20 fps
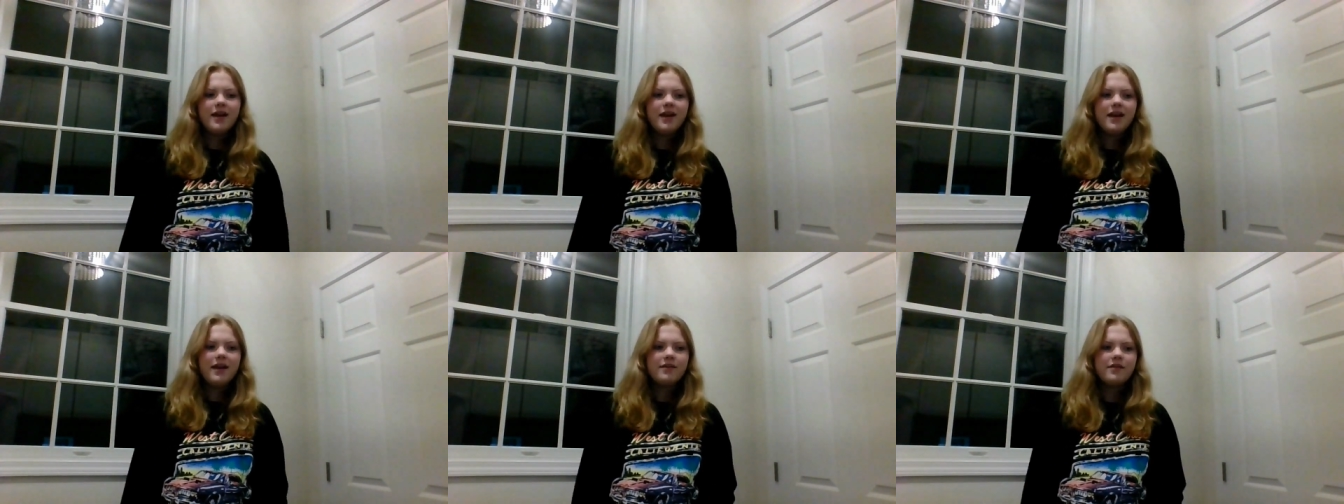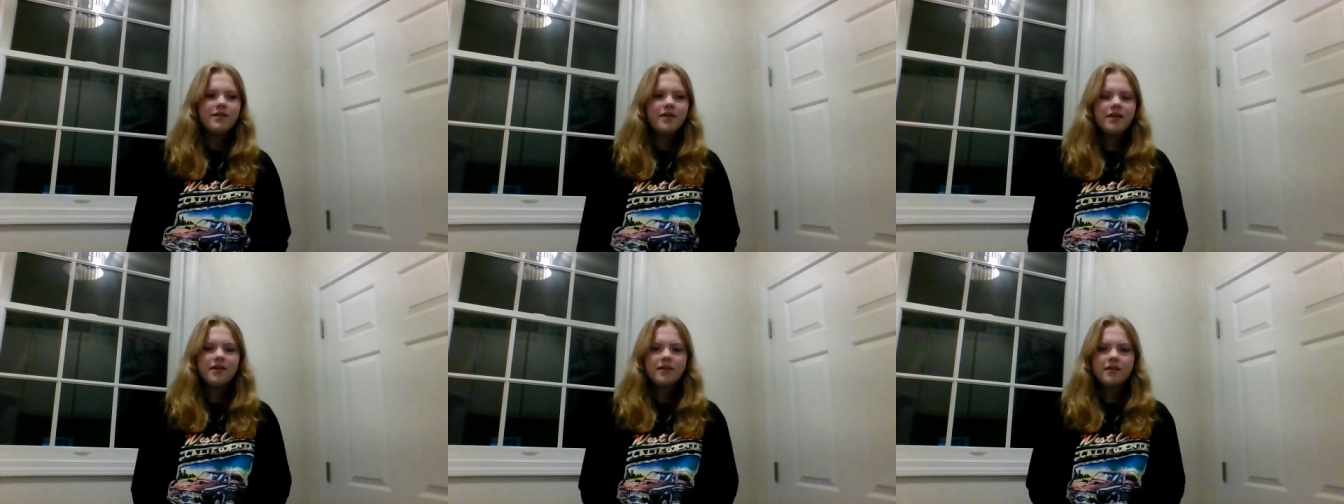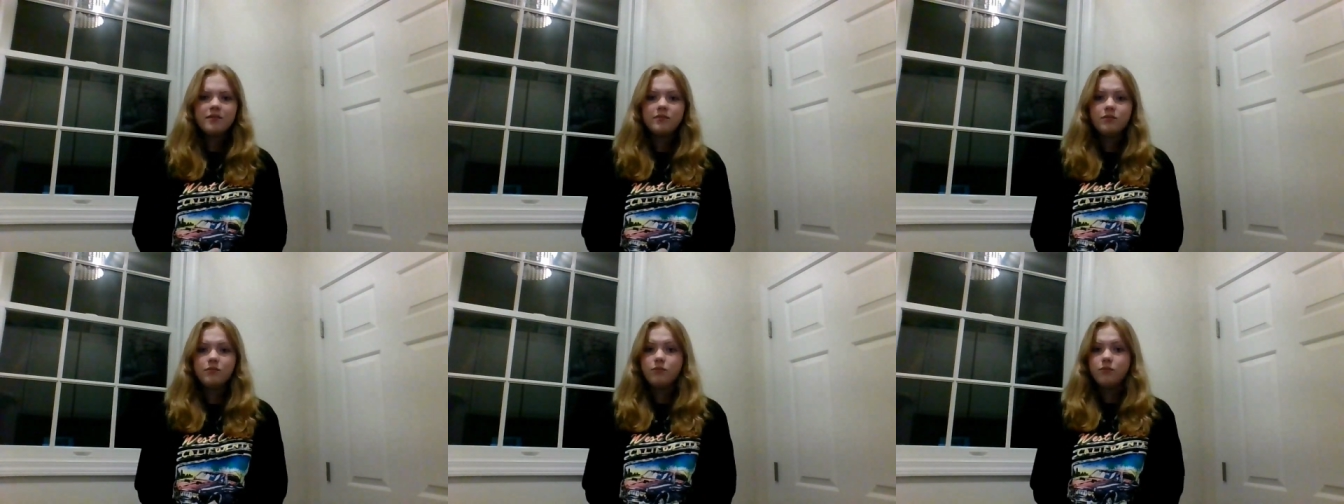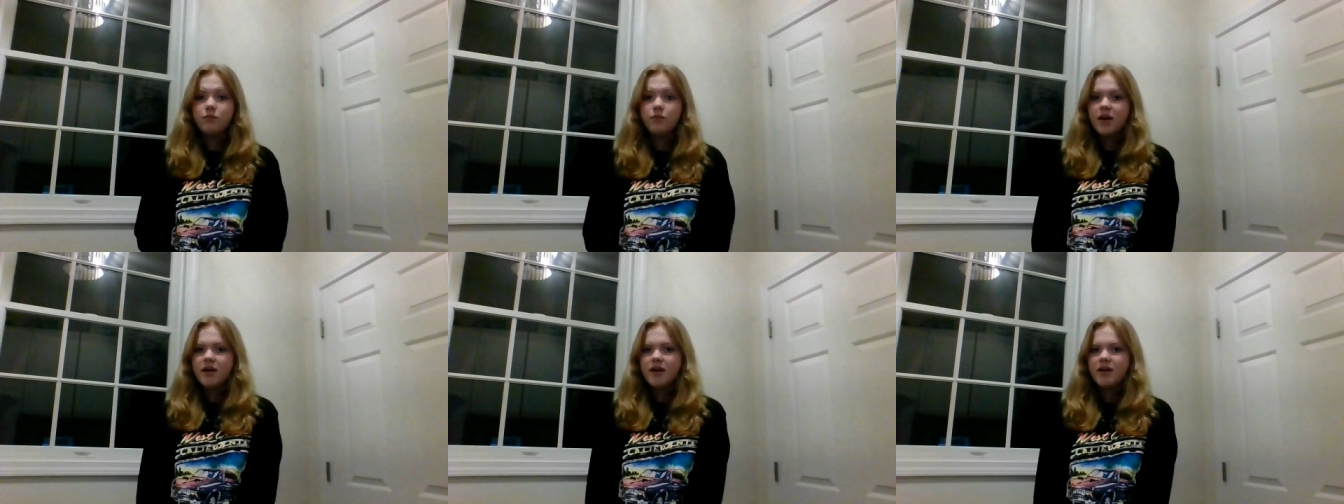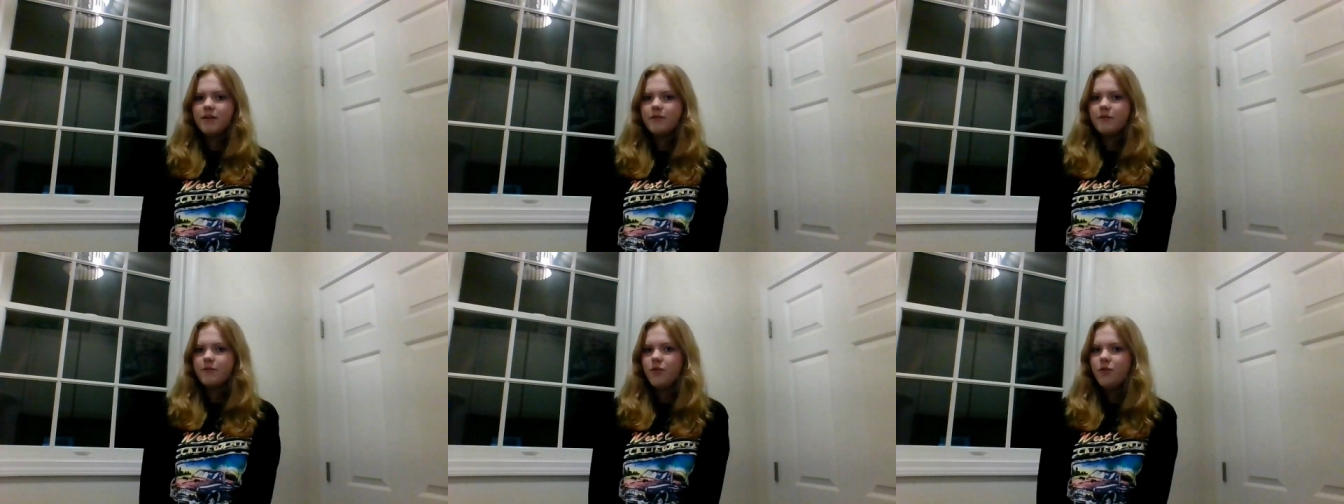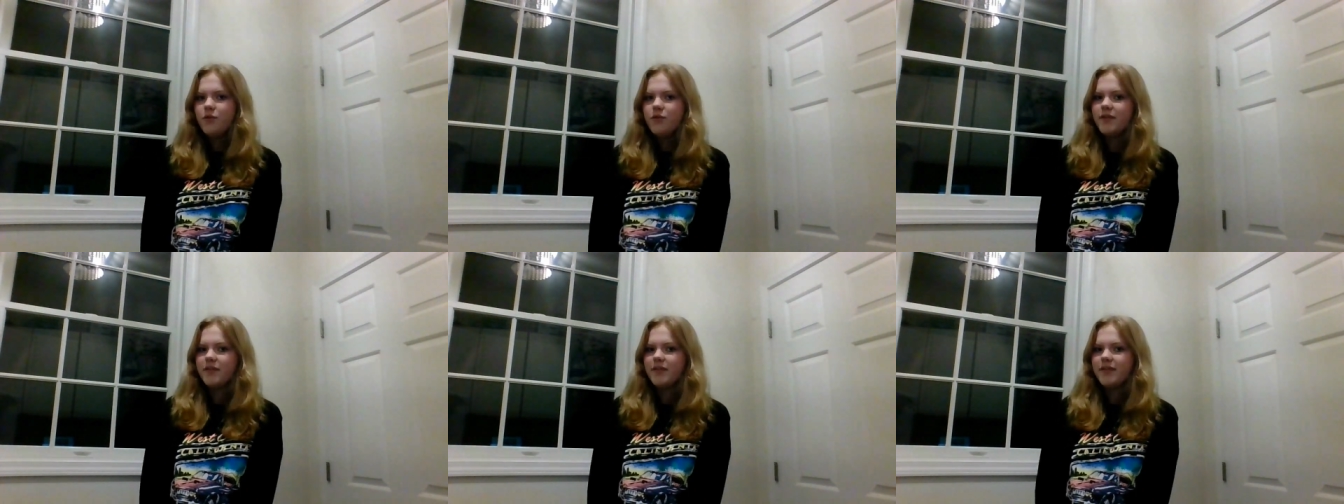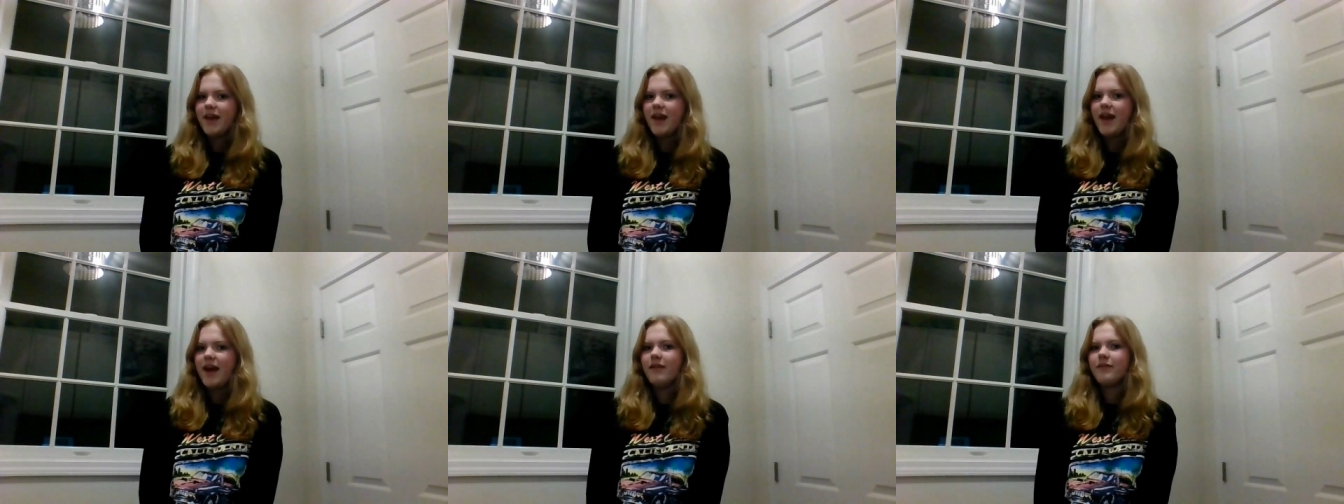is what kind of food do
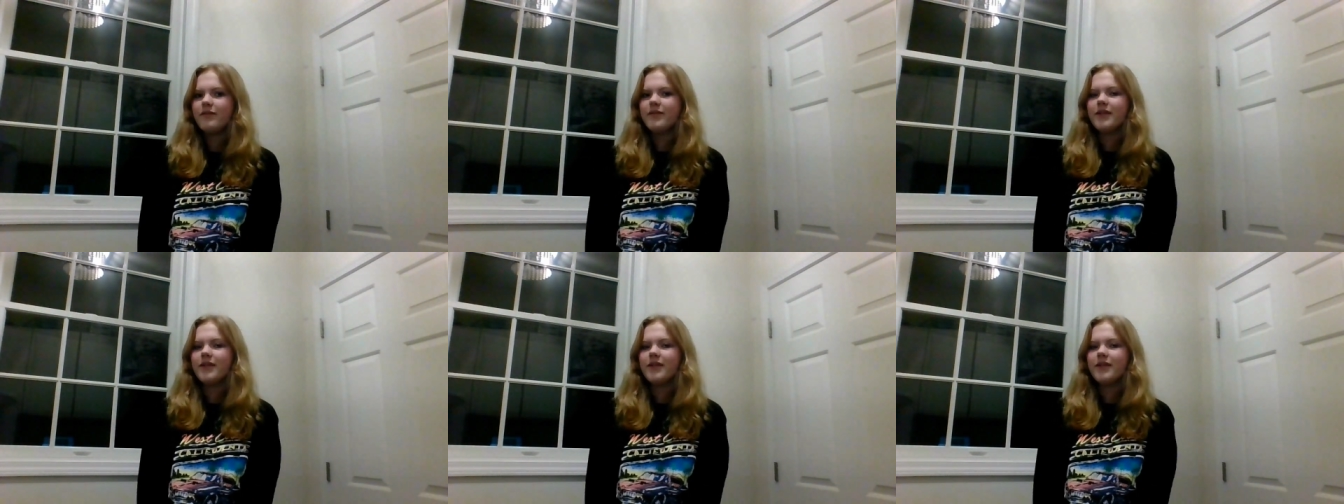they have